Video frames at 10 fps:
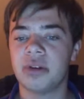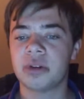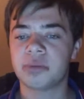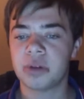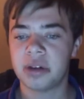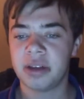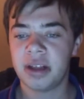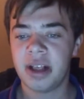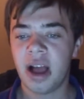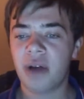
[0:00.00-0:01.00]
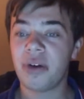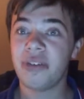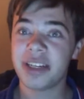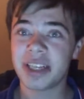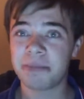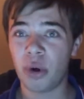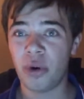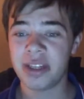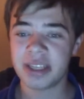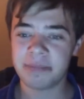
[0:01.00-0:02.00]
Middlesbrough. A rather
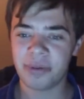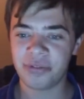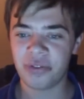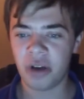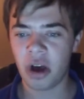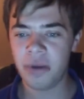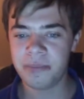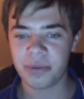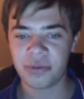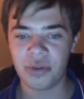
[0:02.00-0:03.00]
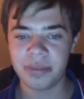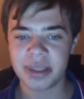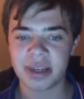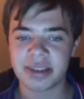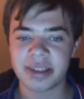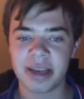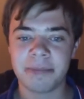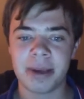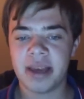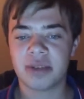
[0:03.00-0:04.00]
disappointing home performance, I'd
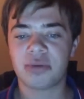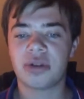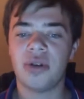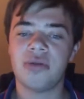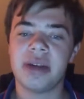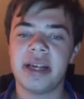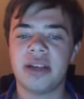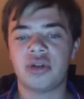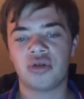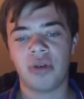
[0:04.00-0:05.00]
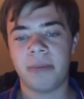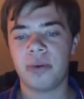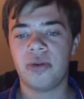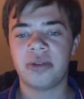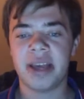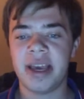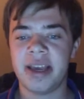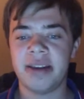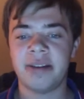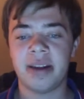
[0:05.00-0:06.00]
say. Pearce was not really troubled
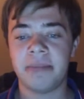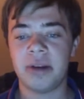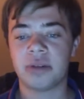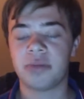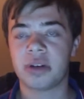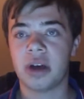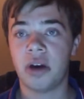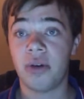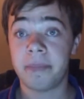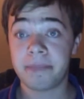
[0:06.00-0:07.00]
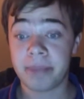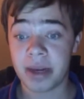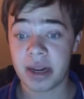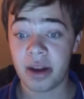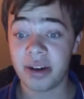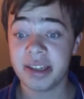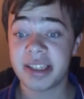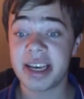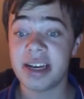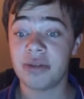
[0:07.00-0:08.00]
in the Middlesbrough goal, but the
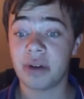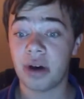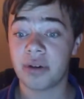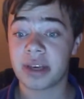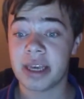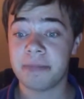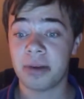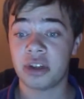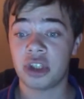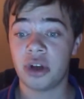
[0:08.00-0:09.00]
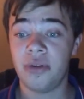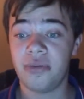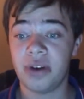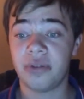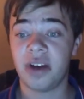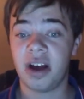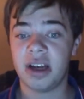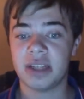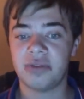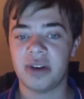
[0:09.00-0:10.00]
nineteen-year-old keeper, Schofield for
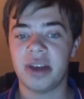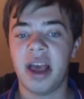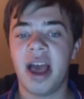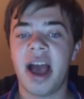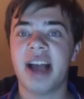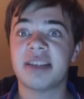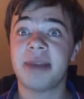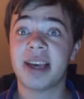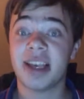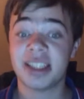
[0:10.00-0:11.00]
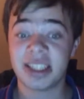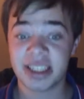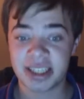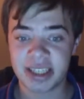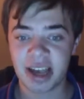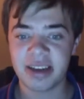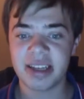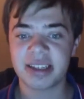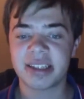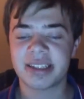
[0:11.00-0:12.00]
Huddersfield, had to make a
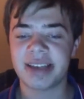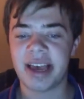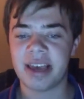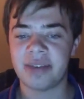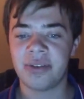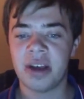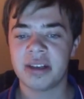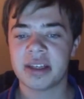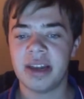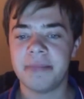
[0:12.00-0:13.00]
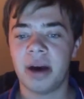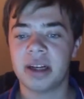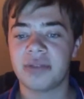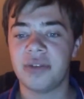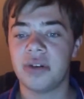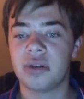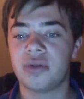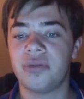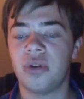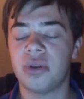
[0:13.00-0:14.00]
stunning save to limp
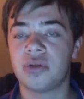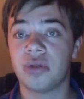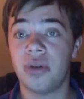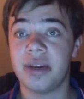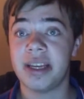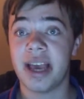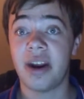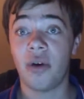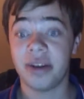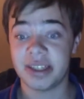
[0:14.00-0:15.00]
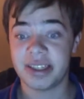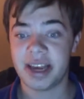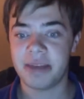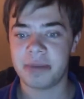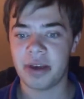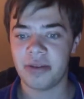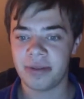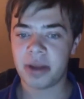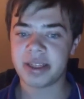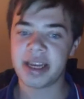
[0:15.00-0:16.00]
Huddersfield for a draw in the end on his debut.
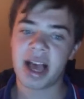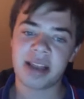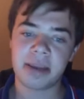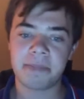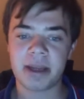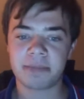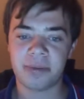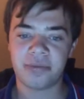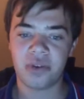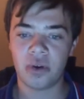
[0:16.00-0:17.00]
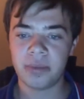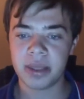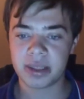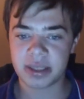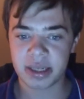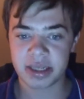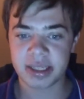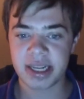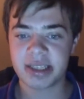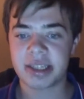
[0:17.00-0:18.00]
Barnsley had the best performance
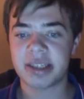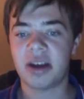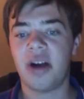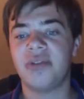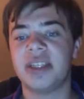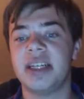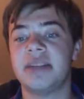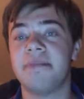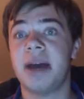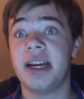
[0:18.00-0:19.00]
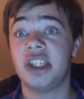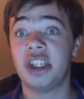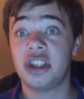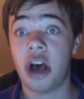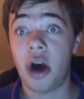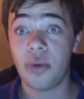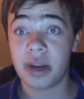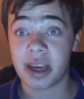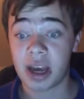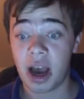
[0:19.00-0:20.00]
since the start of the season, managing to
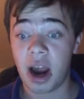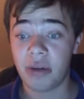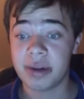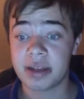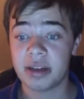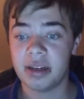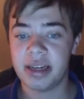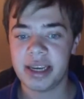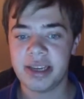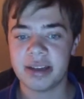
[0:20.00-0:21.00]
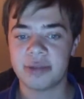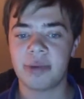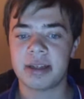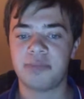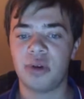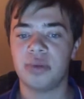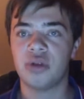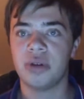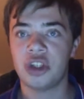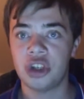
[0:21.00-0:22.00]
hold the current leaders West Brom
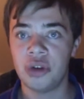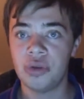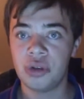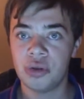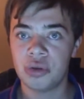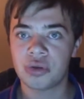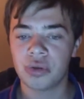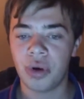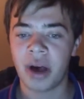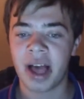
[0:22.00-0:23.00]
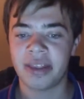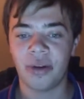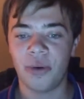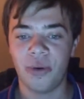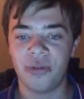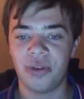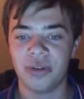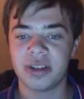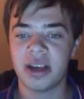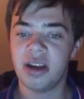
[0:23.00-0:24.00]
to a two two draw at the
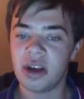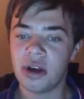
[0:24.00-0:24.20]
Hawthorns.